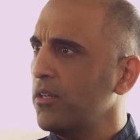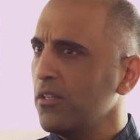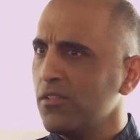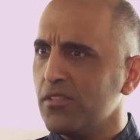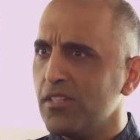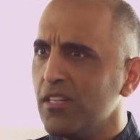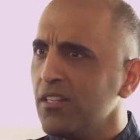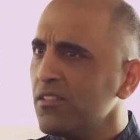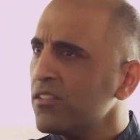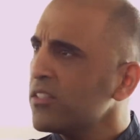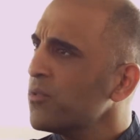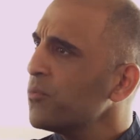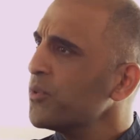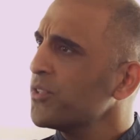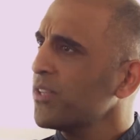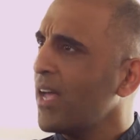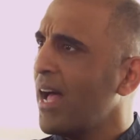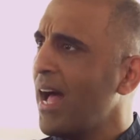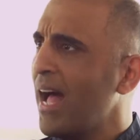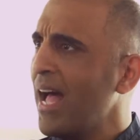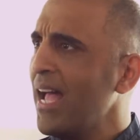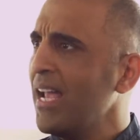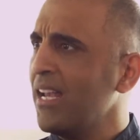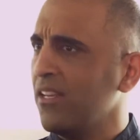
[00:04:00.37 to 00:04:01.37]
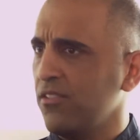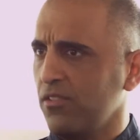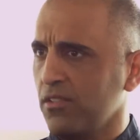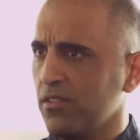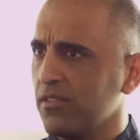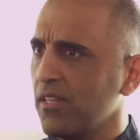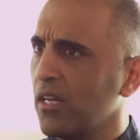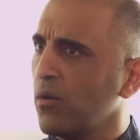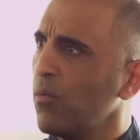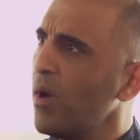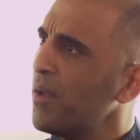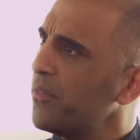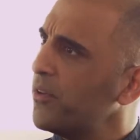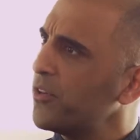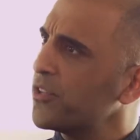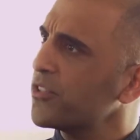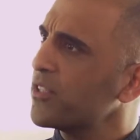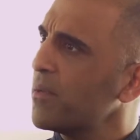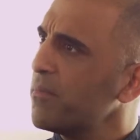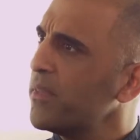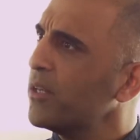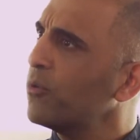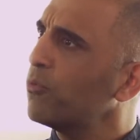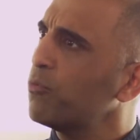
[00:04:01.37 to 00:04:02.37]
You can see it in someone's eyes. It's like, wow, there's
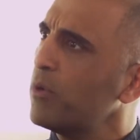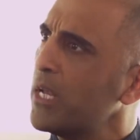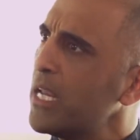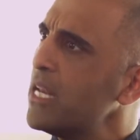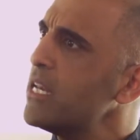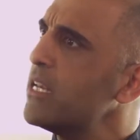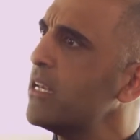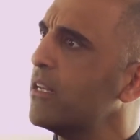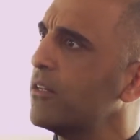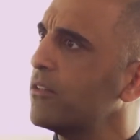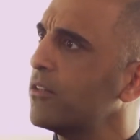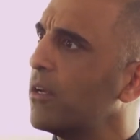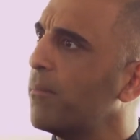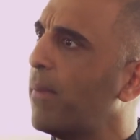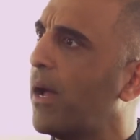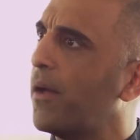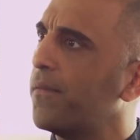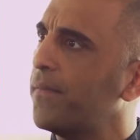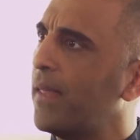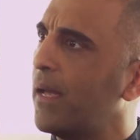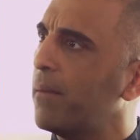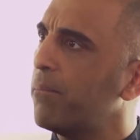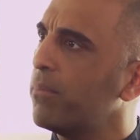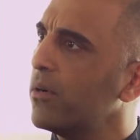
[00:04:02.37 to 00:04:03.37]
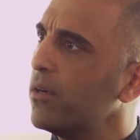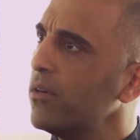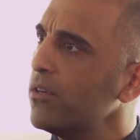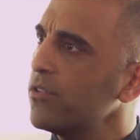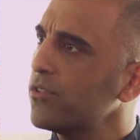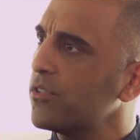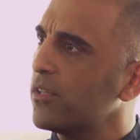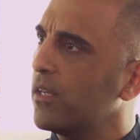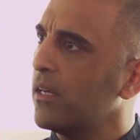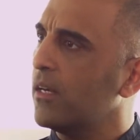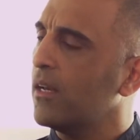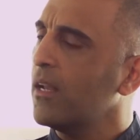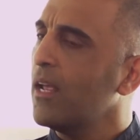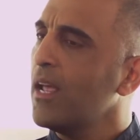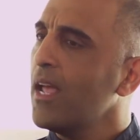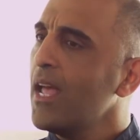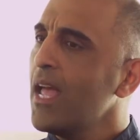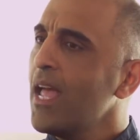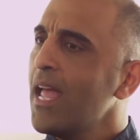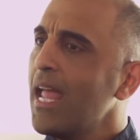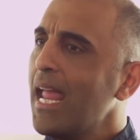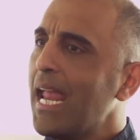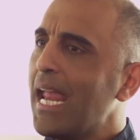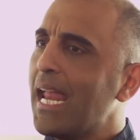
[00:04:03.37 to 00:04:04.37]
something radiant about that person.
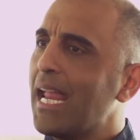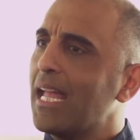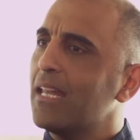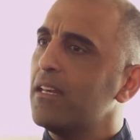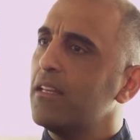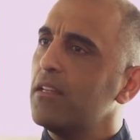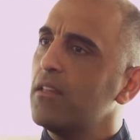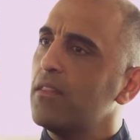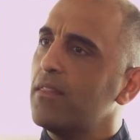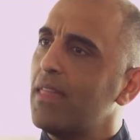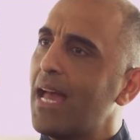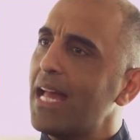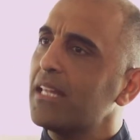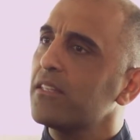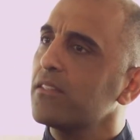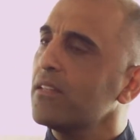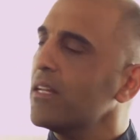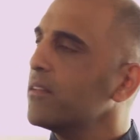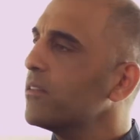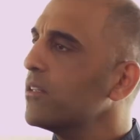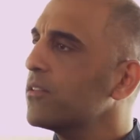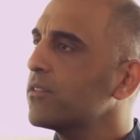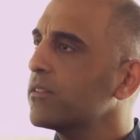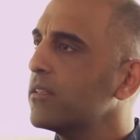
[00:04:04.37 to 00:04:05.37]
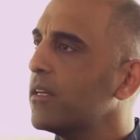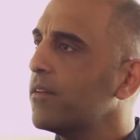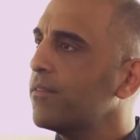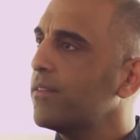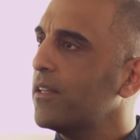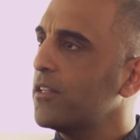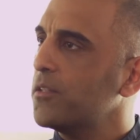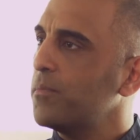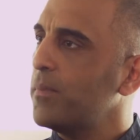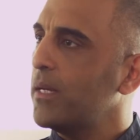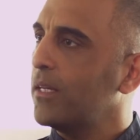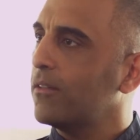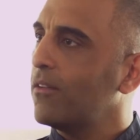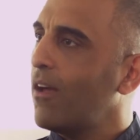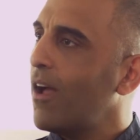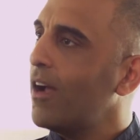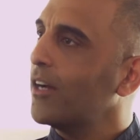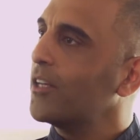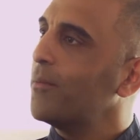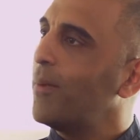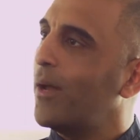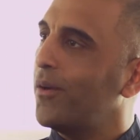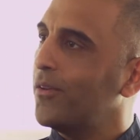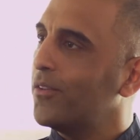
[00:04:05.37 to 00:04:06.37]
And that's not the stuff that's being
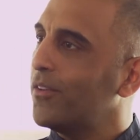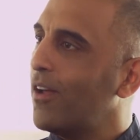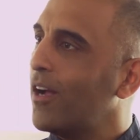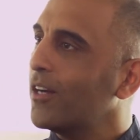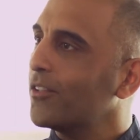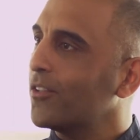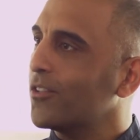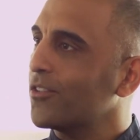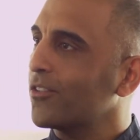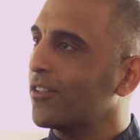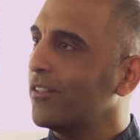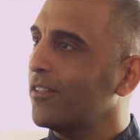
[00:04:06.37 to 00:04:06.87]
talked about in doctors'